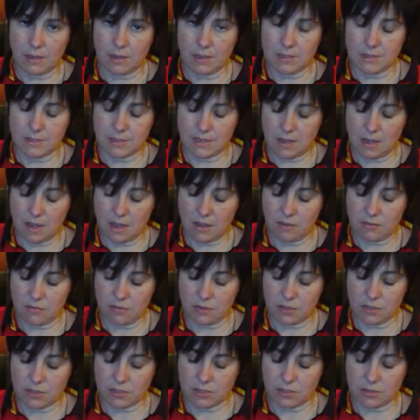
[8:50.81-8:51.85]
Is it
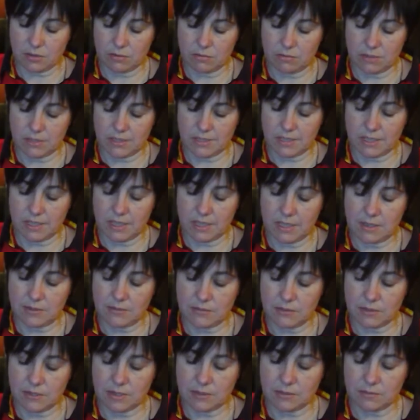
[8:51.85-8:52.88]
effort
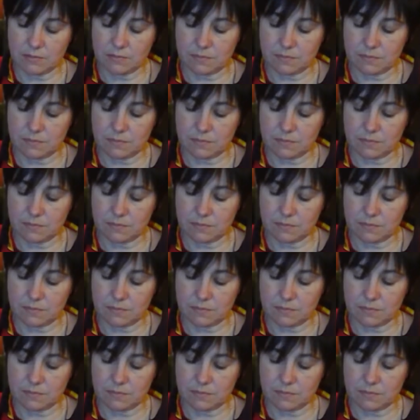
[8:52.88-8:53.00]
unreceived?